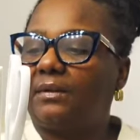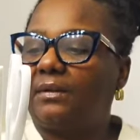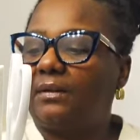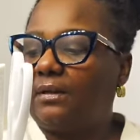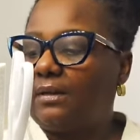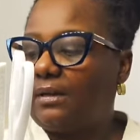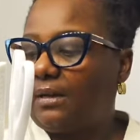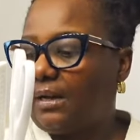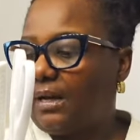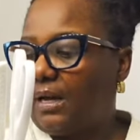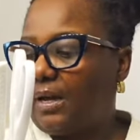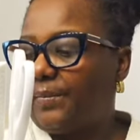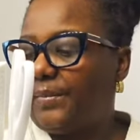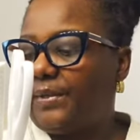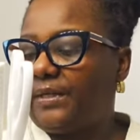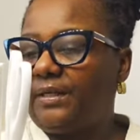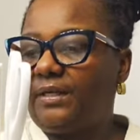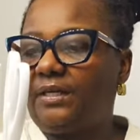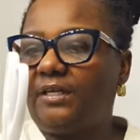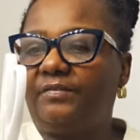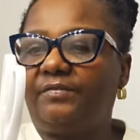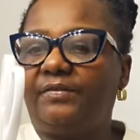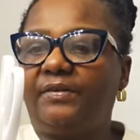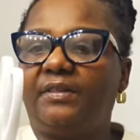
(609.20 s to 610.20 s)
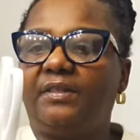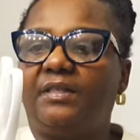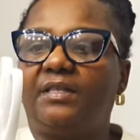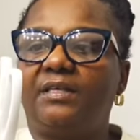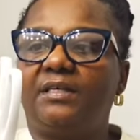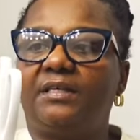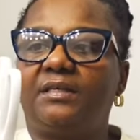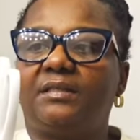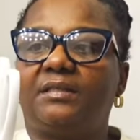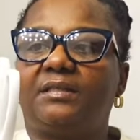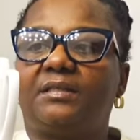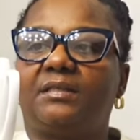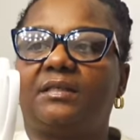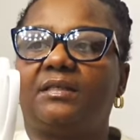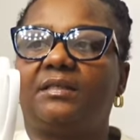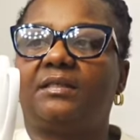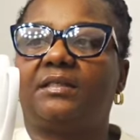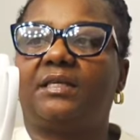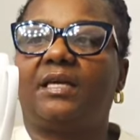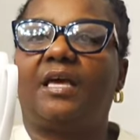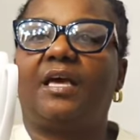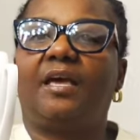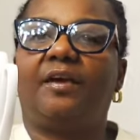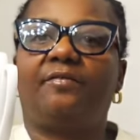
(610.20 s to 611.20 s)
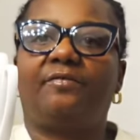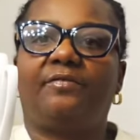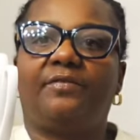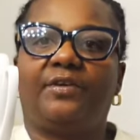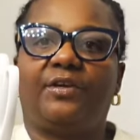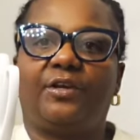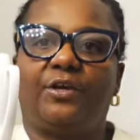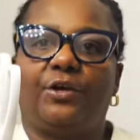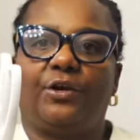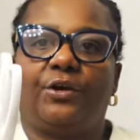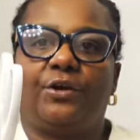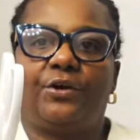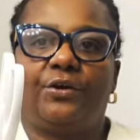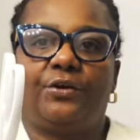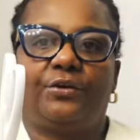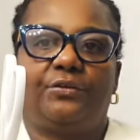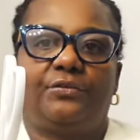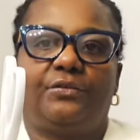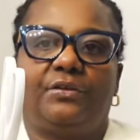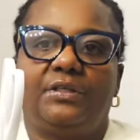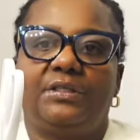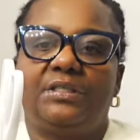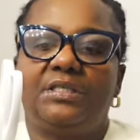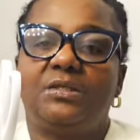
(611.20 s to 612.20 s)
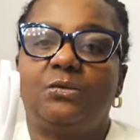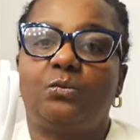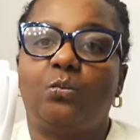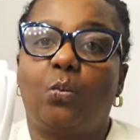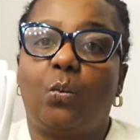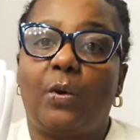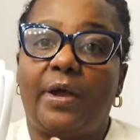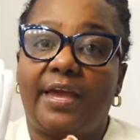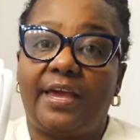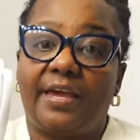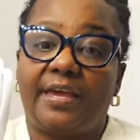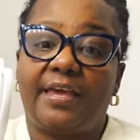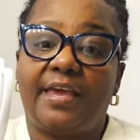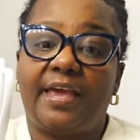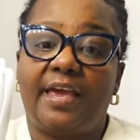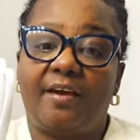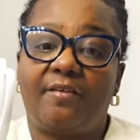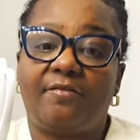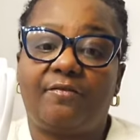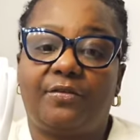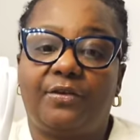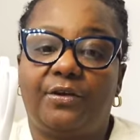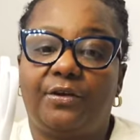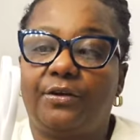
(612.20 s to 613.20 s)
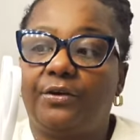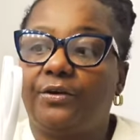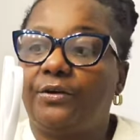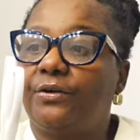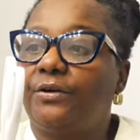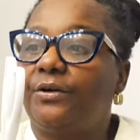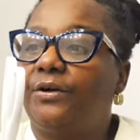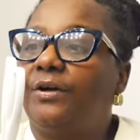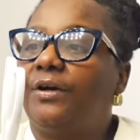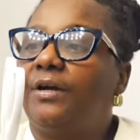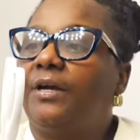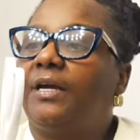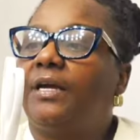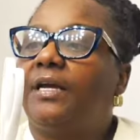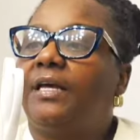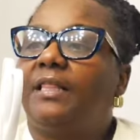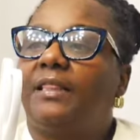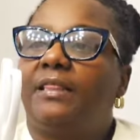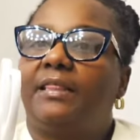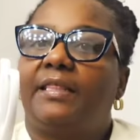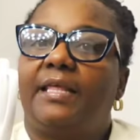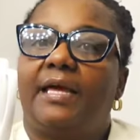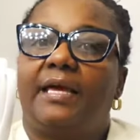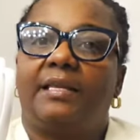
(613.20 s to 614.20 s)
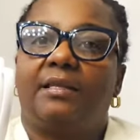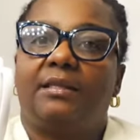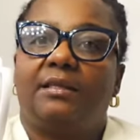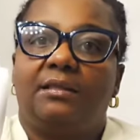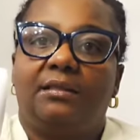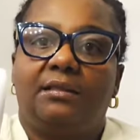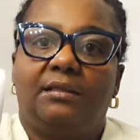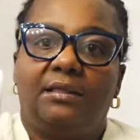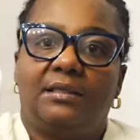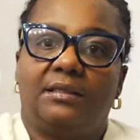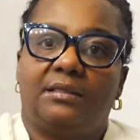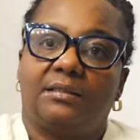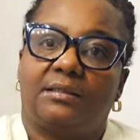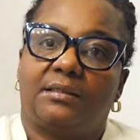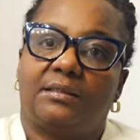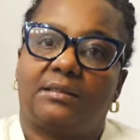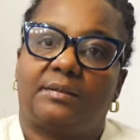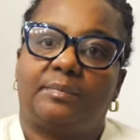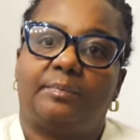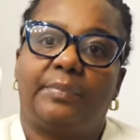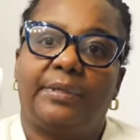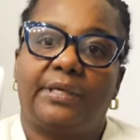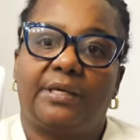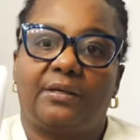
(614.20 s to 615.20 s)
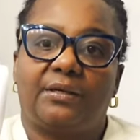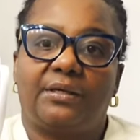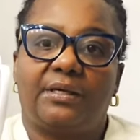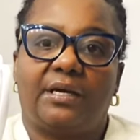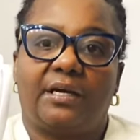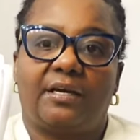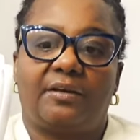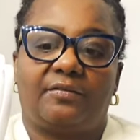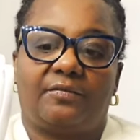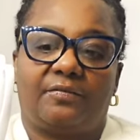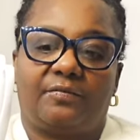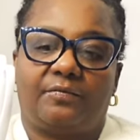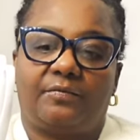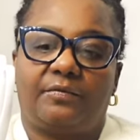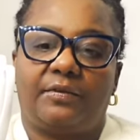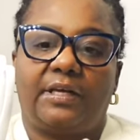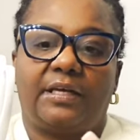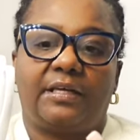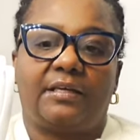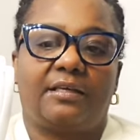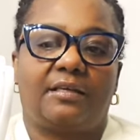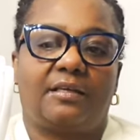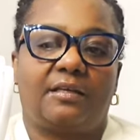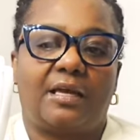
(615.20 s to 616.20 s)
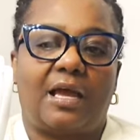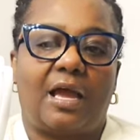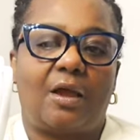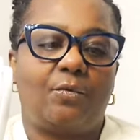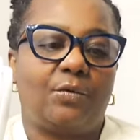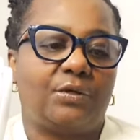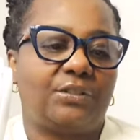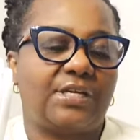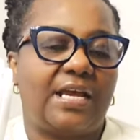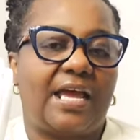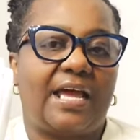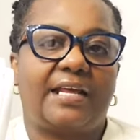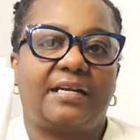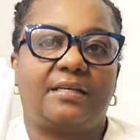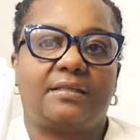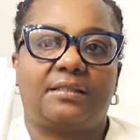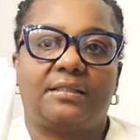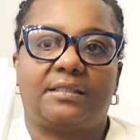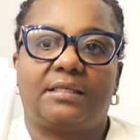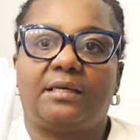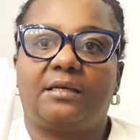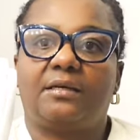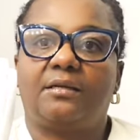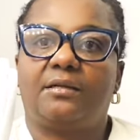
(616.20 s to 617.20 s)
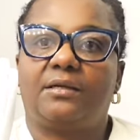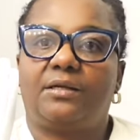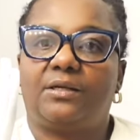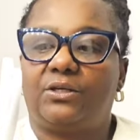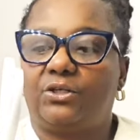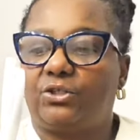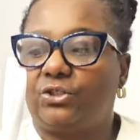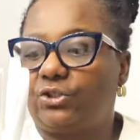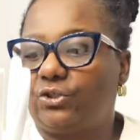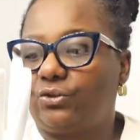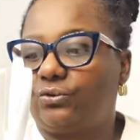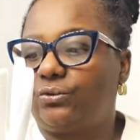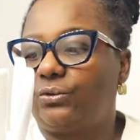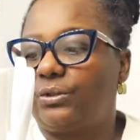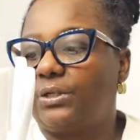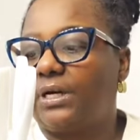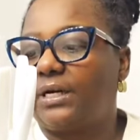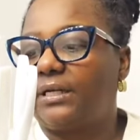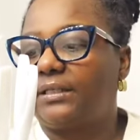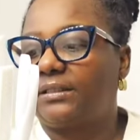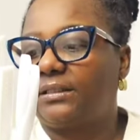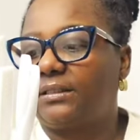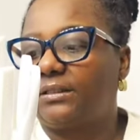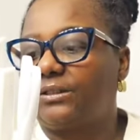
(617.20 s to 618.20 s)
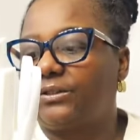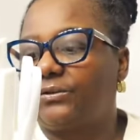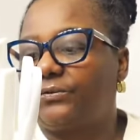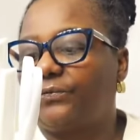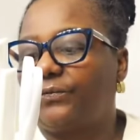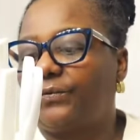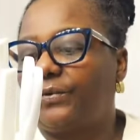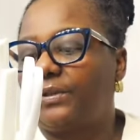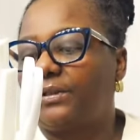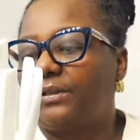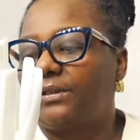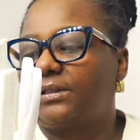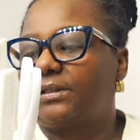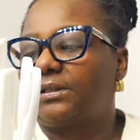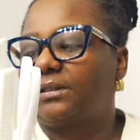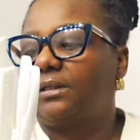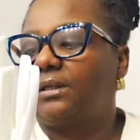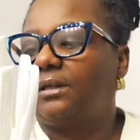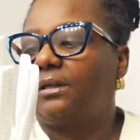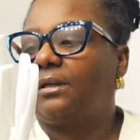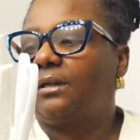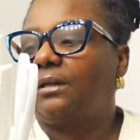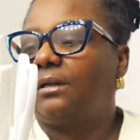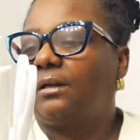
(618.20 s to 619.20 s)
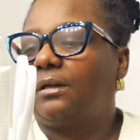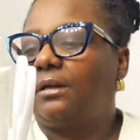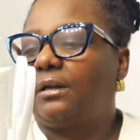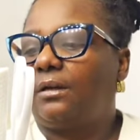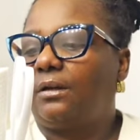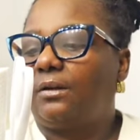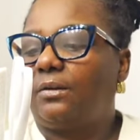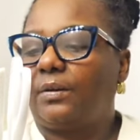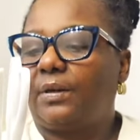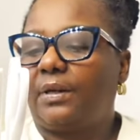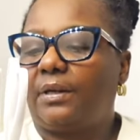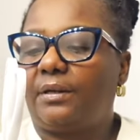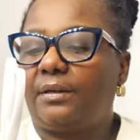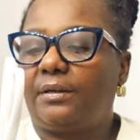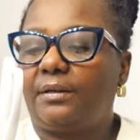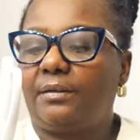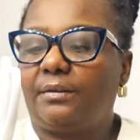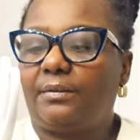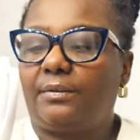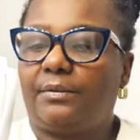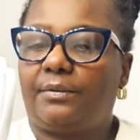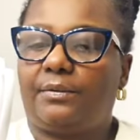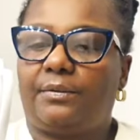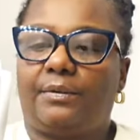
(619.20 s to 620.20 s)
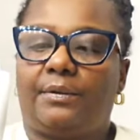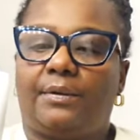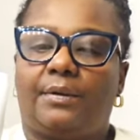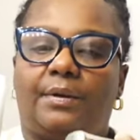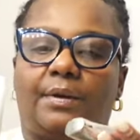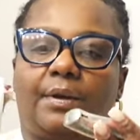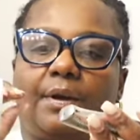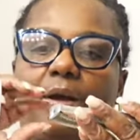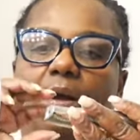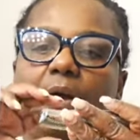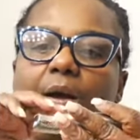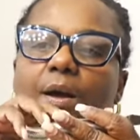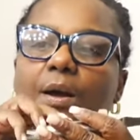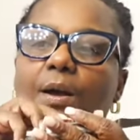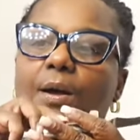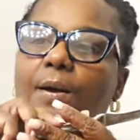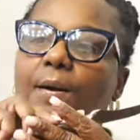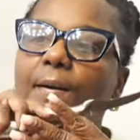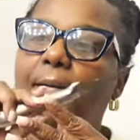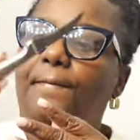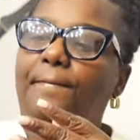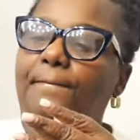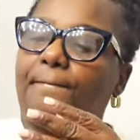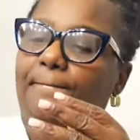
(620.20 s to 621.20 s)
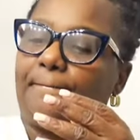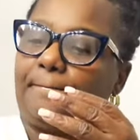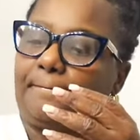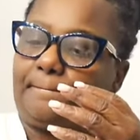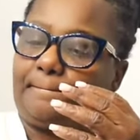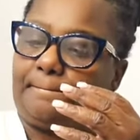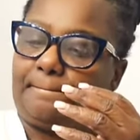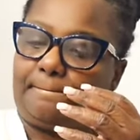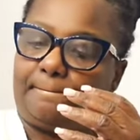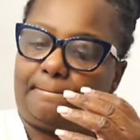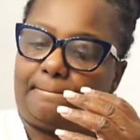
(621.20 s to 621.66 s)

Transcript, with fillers: I mean even this is heavier this is way heavier than this bigger knife like I wish I had a scale here to show you guys the difference okay um